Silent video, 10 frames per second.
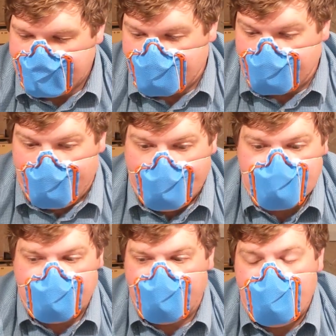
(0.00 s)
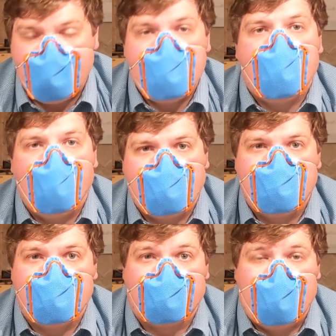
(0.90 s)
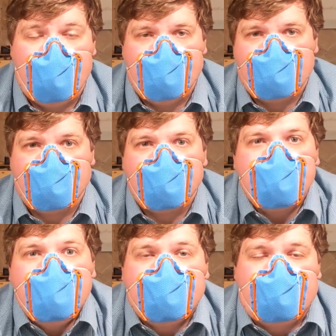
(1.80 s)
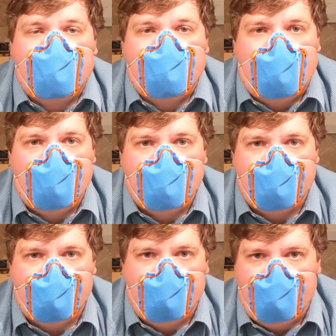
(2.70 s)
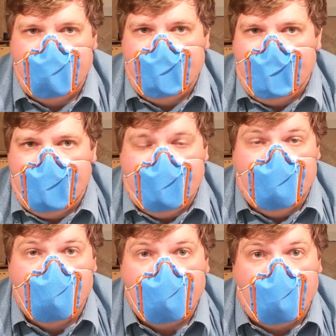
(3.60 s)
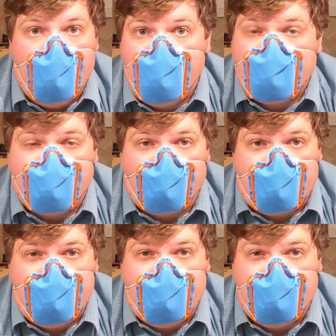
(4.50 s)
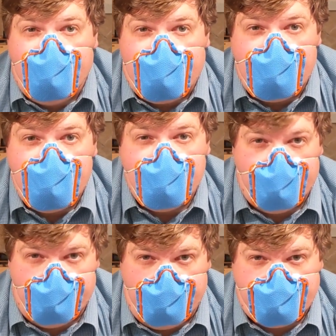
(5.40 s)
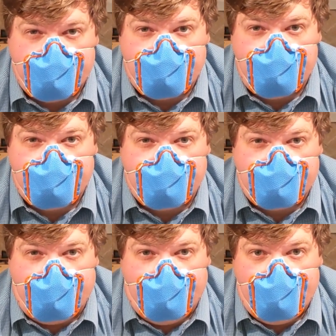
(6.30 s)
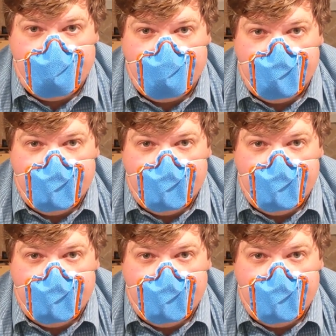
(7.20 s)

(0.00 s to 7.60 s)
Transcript: So guys, if you have any questions or comments, please leave them down below. We're always working and making new iterations to this design.